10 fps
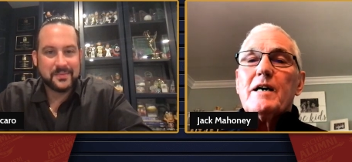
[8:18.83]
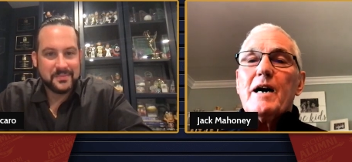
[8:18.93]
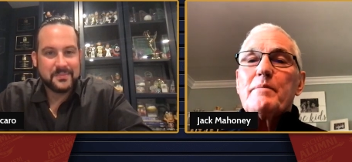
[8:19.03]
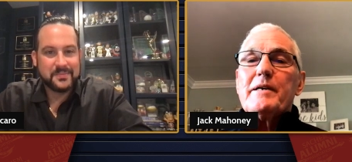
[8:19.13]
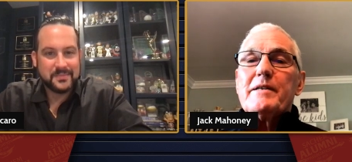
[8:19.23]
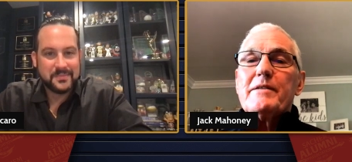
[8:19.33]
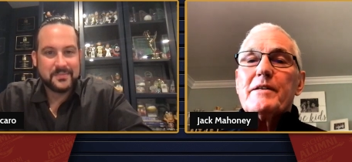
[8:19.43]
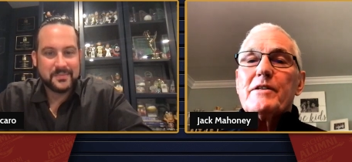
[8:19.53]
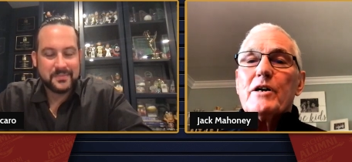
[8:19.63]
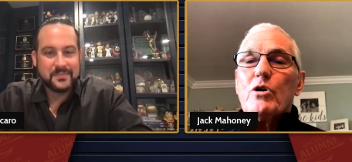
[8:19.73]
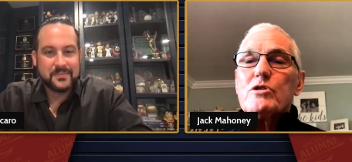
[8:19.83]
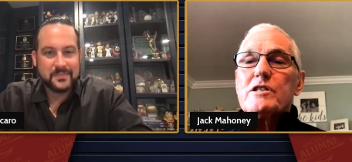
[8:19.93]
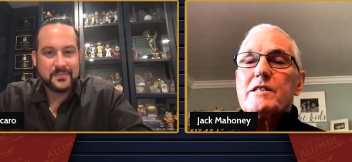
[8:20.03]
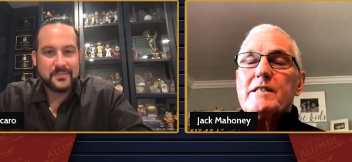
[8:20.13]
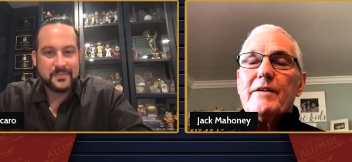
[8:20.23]
Speaker 1: I mean, the
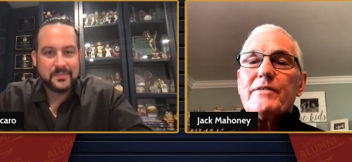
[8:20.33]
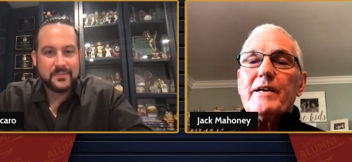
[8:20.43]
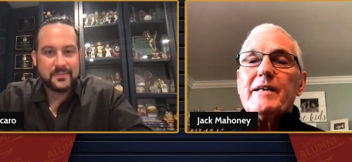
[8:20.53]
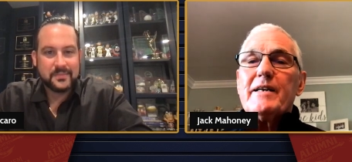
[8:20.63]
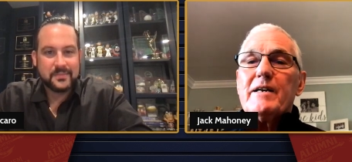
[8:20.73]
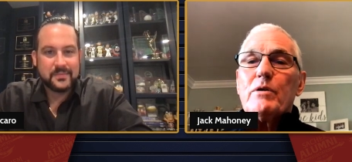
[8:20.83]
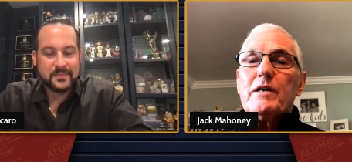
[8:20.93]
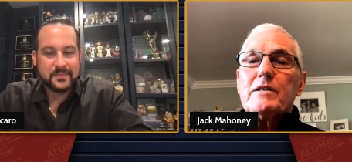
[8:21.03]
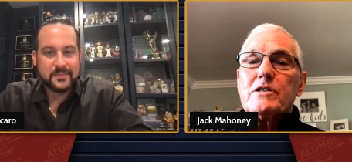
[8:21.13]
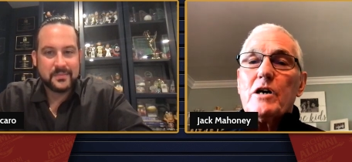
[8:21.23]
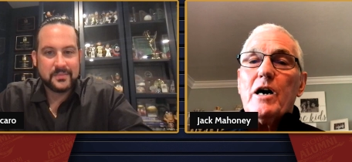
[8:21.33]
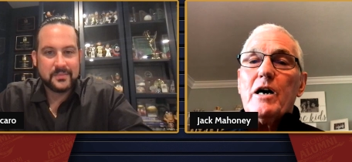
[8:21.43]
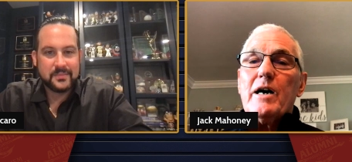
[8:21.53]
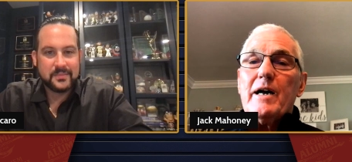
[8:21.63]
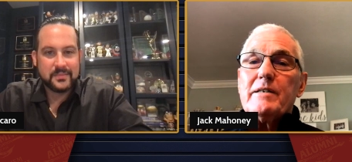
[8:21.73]
coaching staff that he well, st-
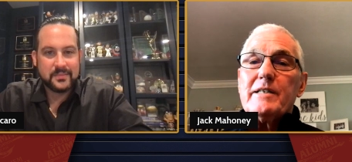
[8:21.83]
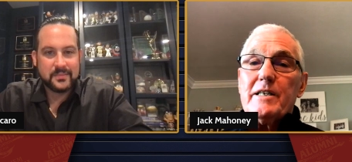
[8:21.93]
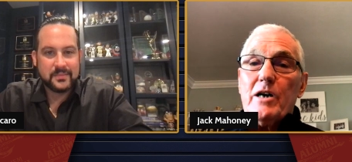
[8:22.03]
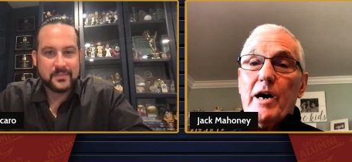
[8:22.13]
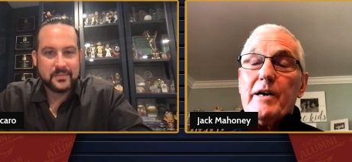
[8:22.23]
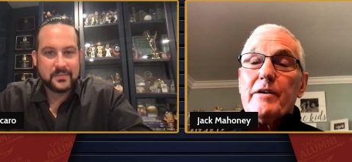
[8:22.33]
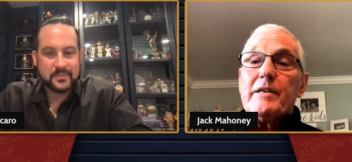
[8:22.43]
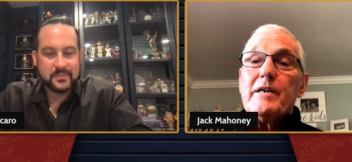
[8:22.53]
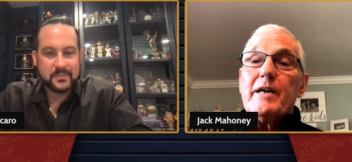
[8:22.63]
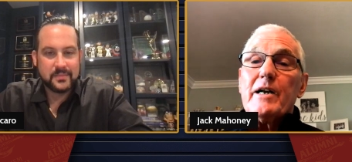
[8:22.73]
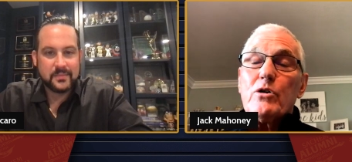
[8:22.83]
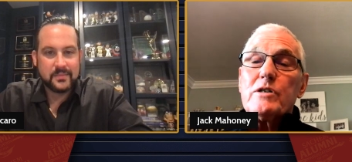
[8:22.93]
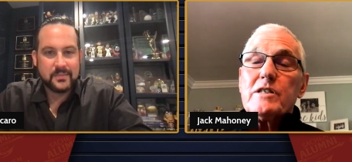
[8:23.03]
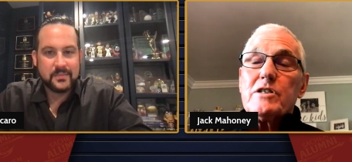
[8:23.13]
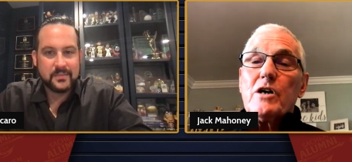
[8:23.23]
he hired, and of
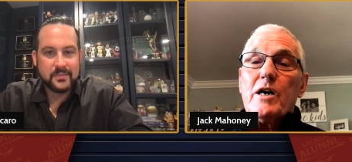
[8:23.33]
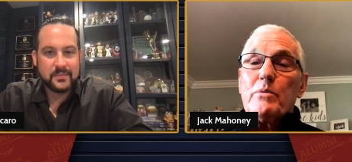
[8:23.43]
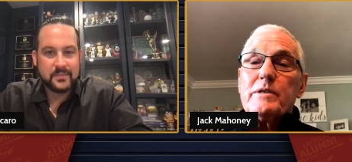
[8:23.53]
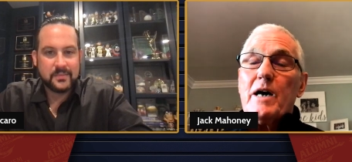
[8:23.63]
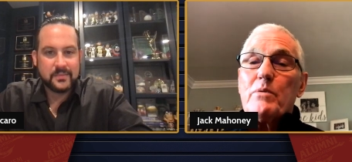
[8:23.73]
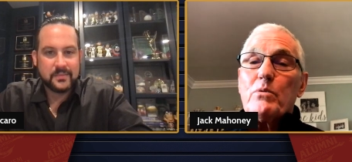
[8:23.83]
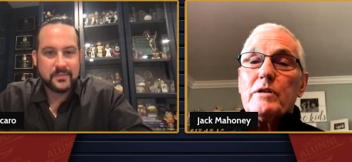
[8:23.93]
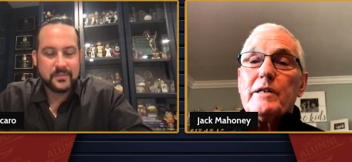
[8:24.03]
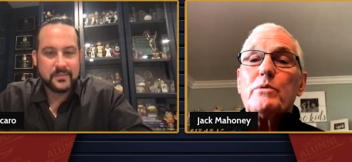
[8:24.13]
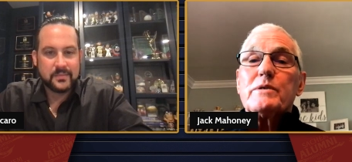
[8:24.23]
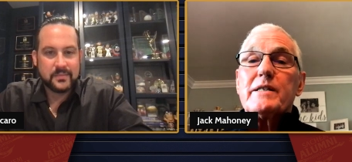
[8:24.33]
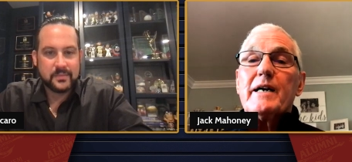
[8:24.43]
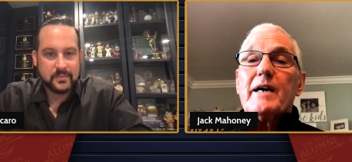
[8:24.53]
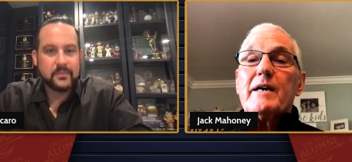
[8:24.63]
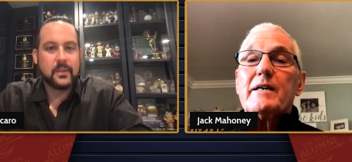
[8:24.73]
course, it started with Don Woolley, who was
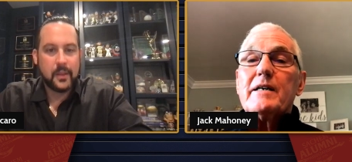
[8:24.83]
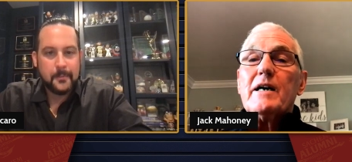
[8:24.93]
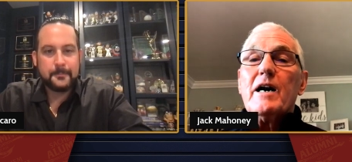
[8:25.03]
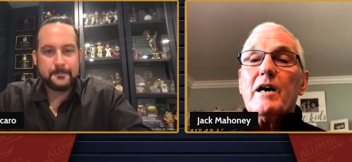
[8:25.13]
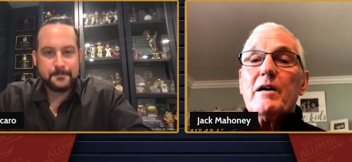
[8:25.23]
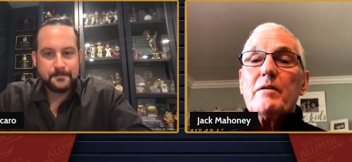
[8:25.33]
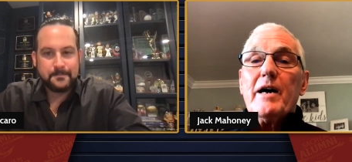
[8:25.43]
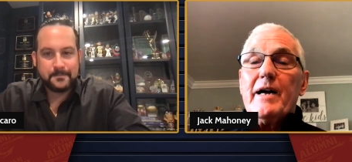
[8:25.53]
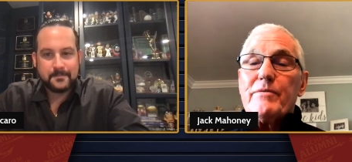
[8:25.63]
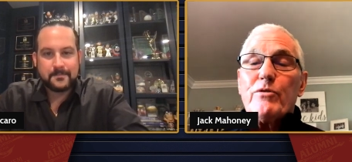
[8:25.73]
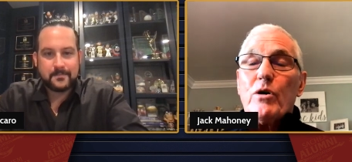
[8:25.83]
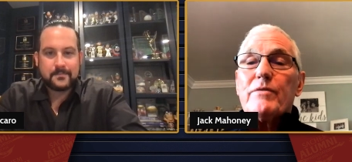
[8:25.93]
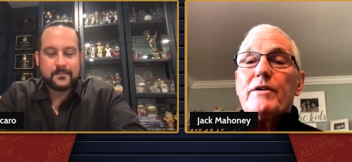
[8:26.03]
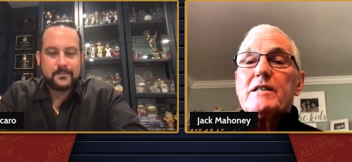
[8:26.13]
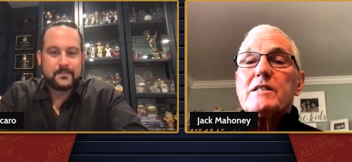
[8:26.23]
there uh, ahead of all
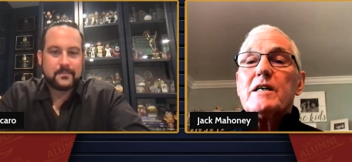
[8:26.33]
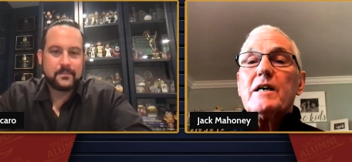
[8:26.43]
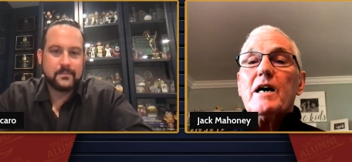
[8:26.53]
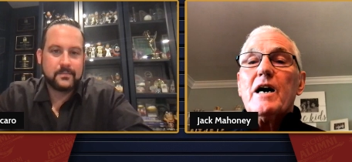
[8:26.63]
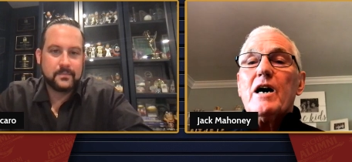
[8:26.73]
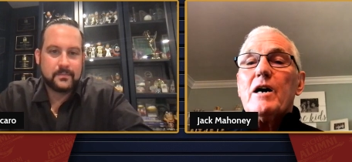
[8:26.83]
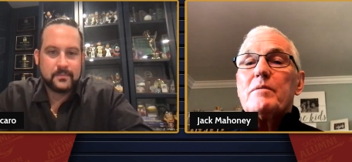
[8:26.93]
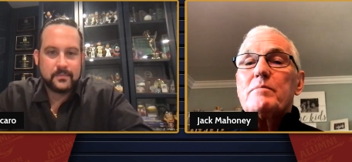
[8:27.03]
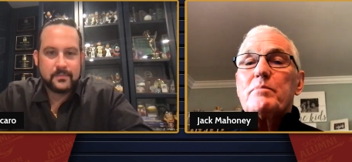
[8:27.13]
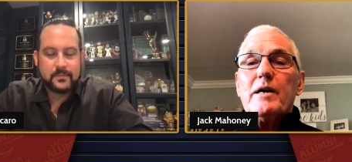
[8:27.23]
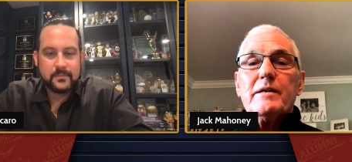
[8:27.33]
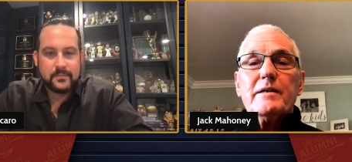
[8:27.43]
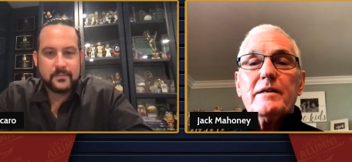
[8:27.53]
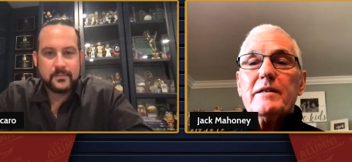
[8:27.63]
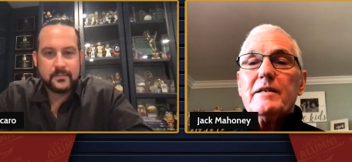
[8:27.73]
of us. Um, but
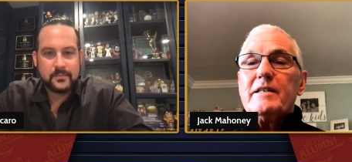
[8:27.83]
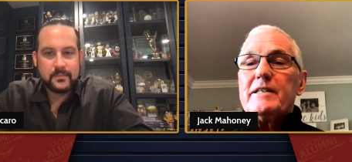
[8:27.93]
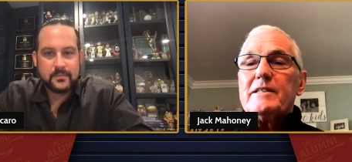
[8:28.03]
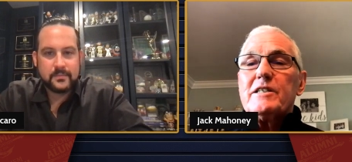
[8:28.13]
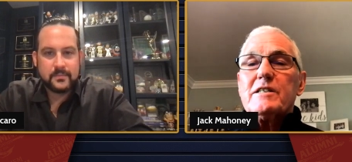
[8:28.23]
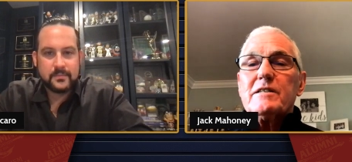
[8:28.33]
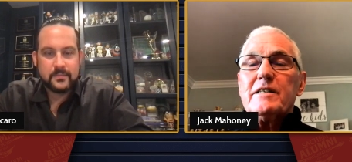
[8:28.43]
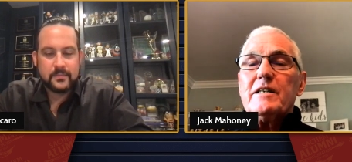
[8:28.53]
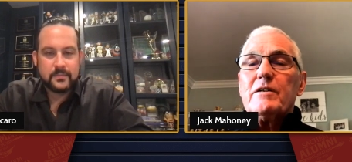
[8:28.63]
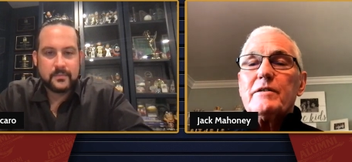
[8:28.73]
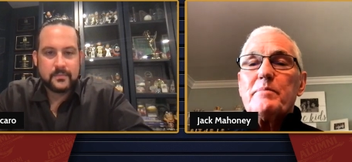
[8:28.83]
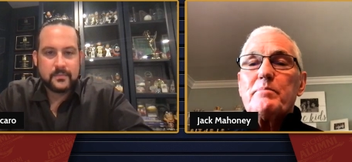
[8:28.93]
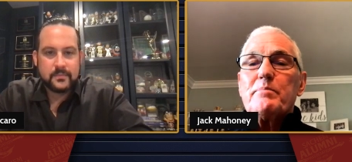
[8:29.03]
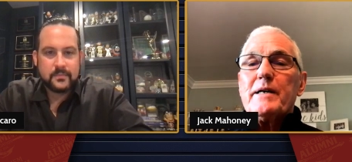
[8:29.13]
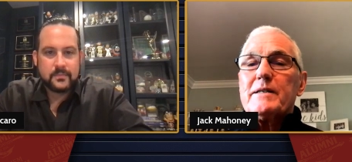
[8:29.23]
he just, you know, he
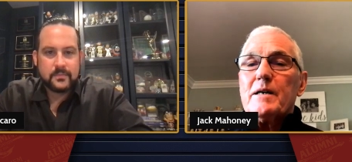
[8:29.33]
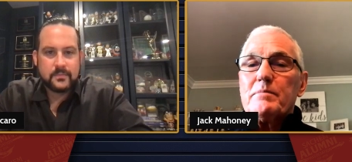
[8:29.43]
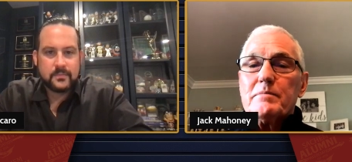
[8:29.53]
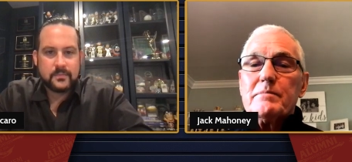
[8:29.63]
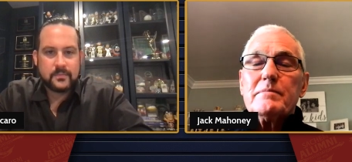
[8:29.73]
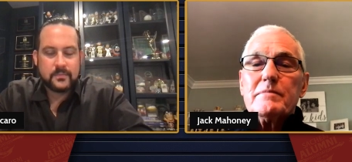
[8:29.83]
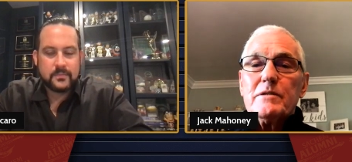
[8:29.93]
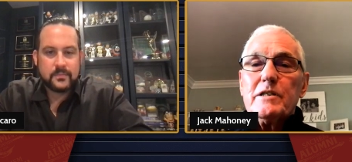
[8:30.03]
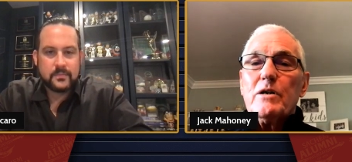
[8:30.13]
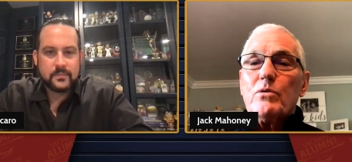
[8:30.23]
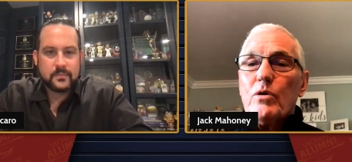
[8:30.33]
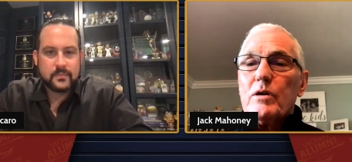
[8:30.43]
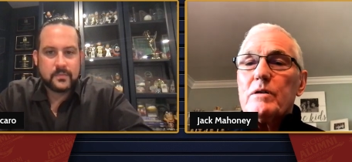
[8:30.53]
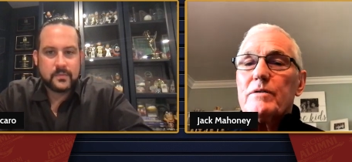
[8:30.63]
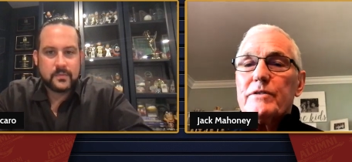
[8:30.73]
picked up, you know,
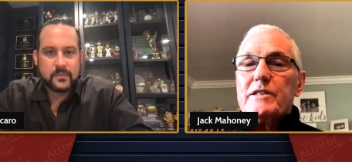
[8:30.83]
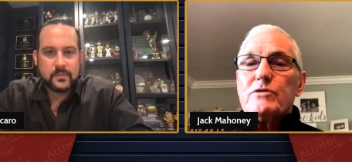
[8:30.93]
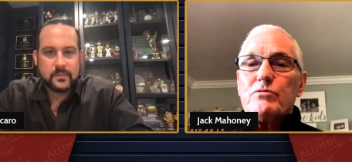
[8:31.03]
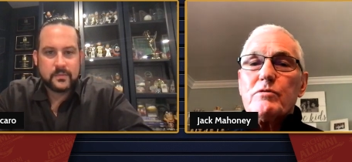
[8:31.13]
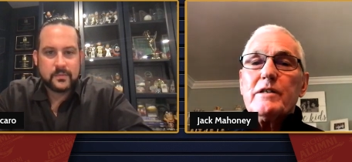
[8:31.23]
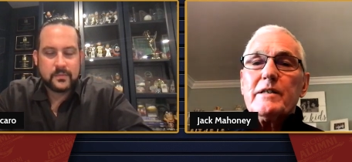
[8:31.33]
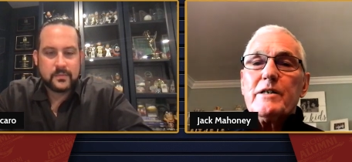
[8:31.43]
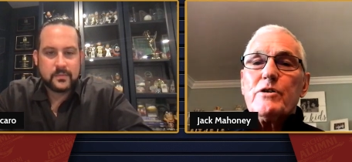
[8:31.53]
all of these really